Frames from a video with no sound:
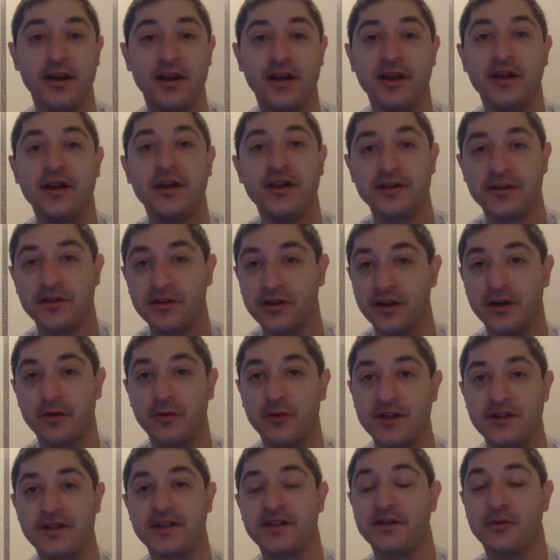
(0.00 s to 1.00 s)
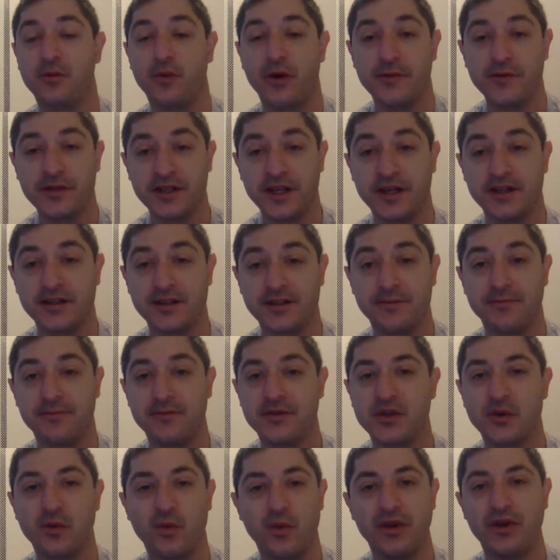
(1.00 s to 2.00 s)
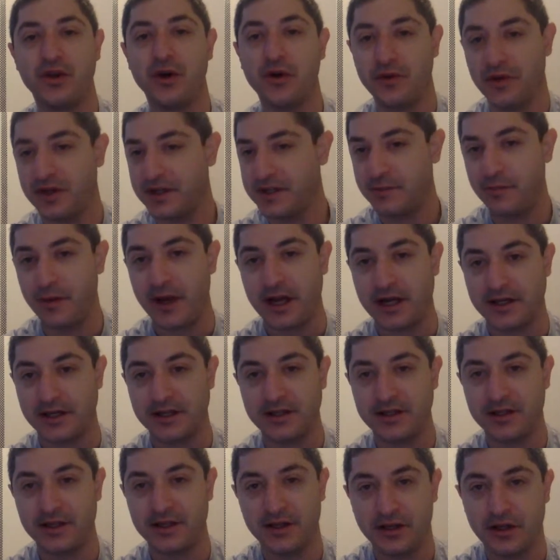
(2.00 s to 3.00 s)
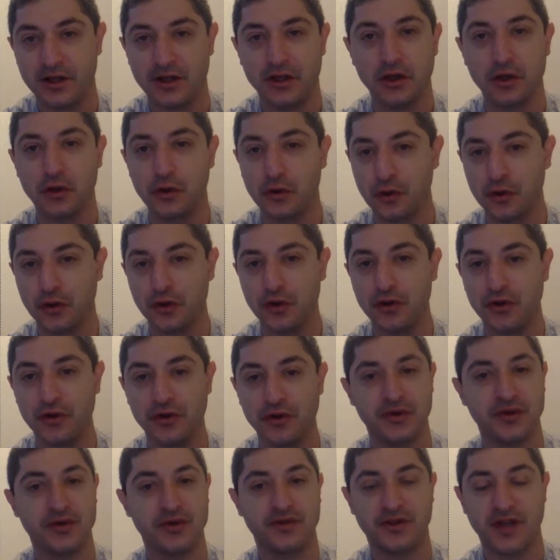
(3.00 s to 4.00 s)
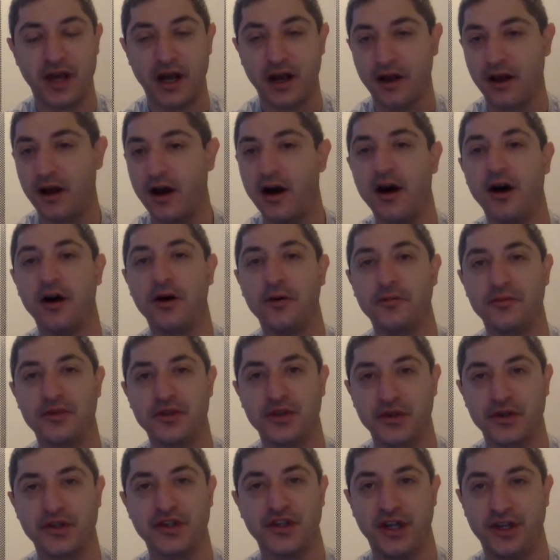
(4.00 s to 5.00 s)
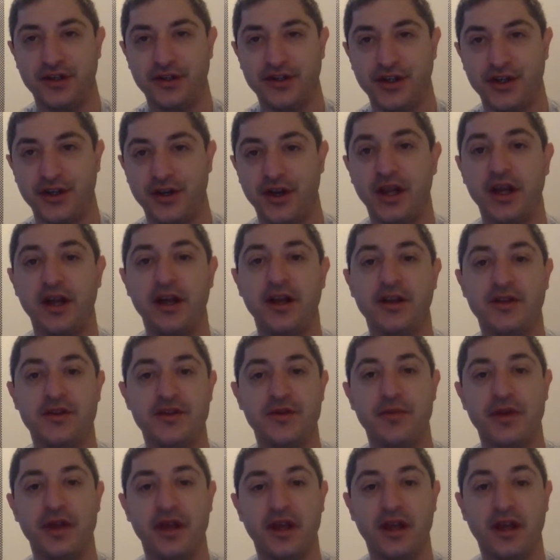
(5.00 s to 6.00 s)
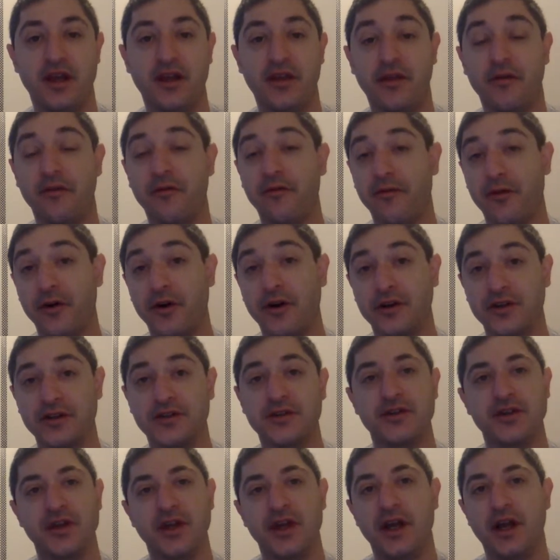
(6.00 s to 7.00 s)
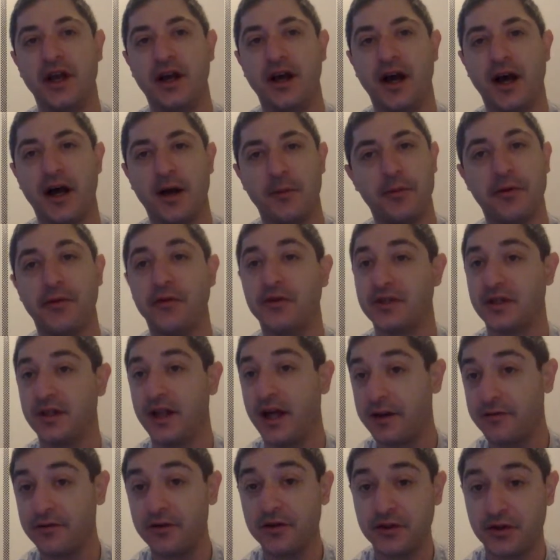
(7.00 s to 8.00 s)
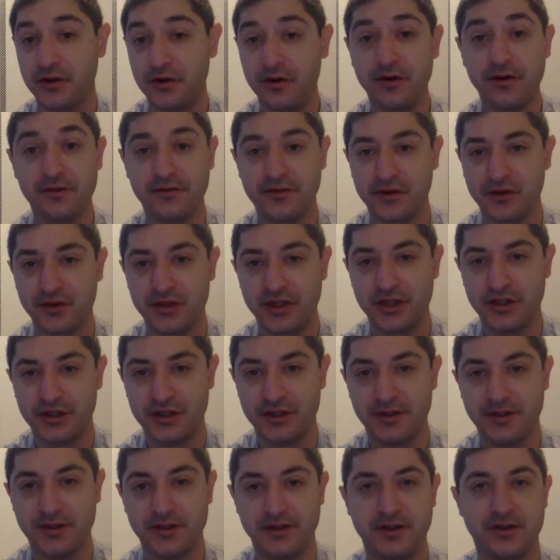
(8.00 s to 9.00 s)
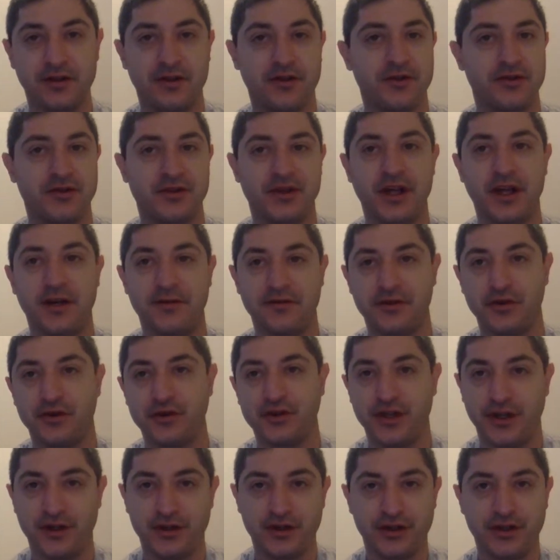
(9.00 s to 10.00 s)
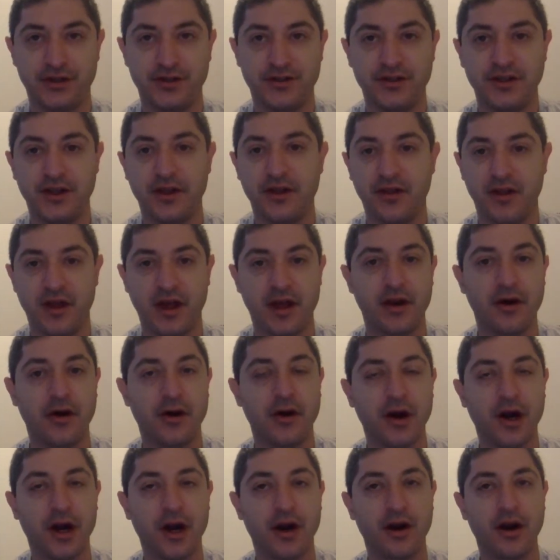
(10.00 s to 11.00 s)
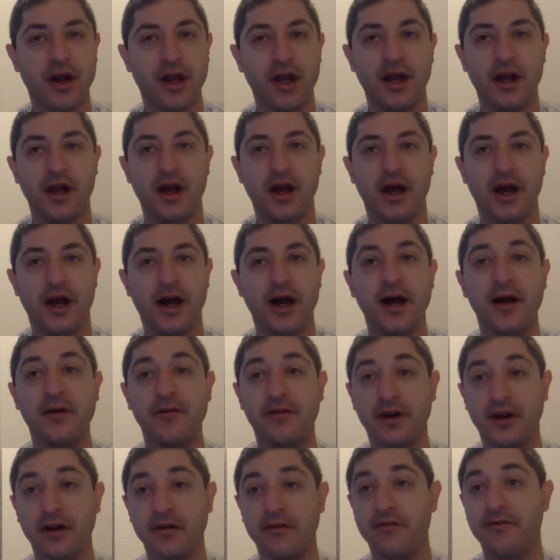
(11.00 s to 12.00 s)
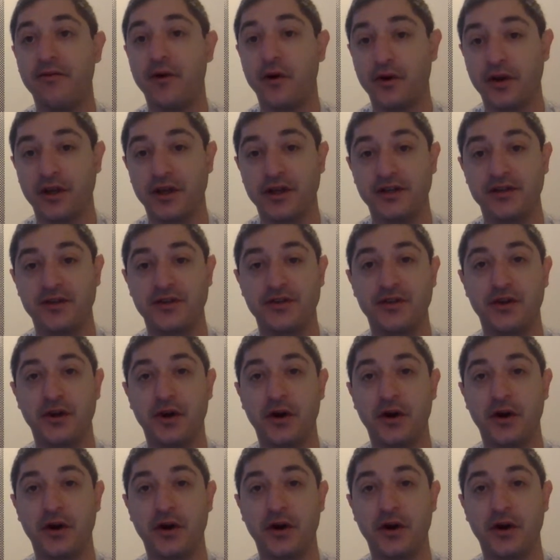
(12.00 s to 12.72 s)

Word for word: So they're going to want to see some websites. So we don't expect Google.com search engine to be the first, uh, but there's a lot of alternative search engines. There's a lot of search engines that are uh, very focused